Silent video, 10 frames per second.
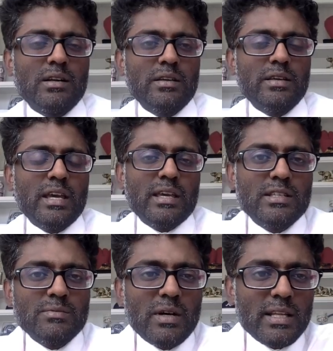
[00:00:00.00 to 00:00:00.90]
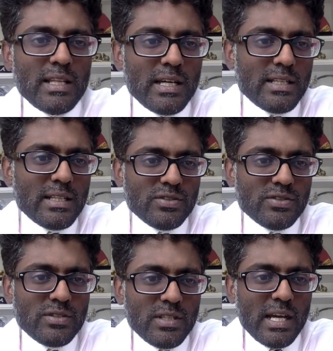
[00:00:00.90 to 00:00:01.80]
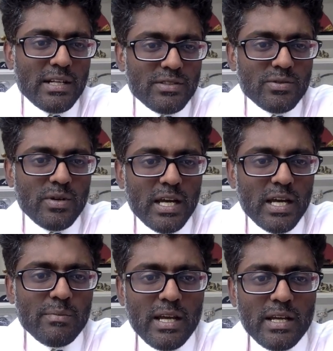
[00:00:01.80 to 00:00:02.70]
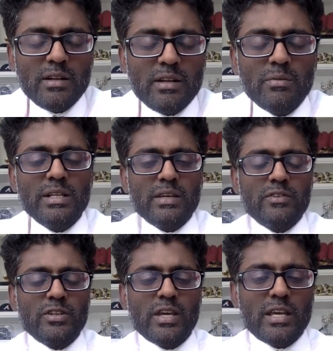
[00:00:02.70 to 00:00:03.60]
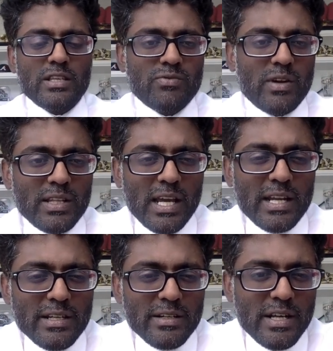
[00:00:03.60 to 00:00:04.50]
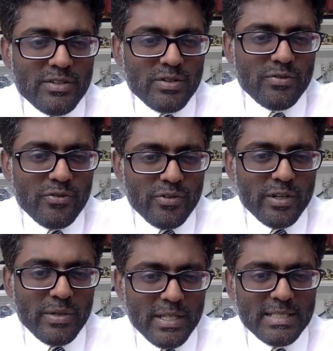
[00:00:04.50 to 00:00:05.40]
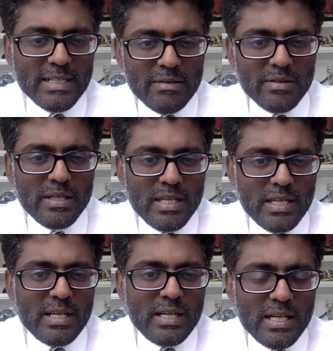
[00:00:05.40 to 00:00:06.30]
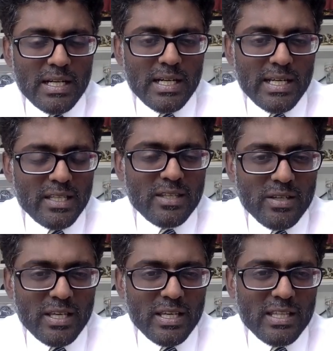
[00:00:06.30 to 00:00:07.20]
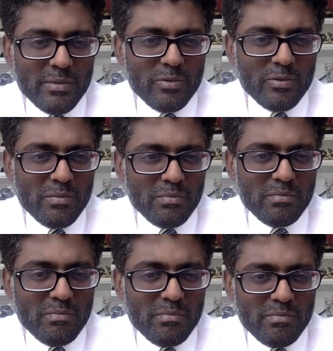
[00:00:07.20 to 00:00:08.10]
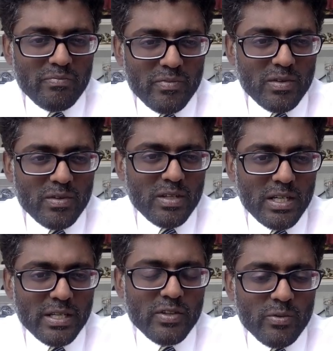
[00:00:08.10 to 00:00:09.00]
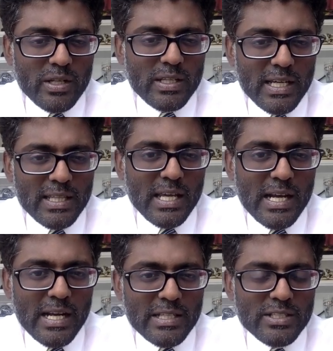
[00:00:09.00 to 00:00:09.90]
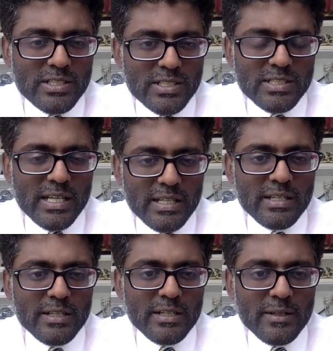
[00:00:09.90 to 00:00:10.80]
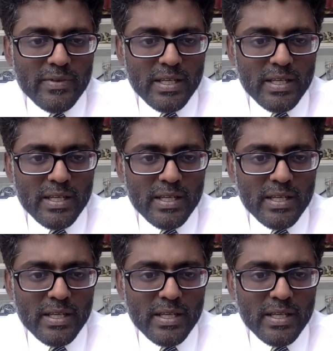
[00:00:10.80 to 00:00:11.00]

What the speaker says: Yankees money line. That's just the line is too high. But I don't mind giving you Yankees run line here as your free play today. I think you can get them at what? I'll give you the run line in just a second here.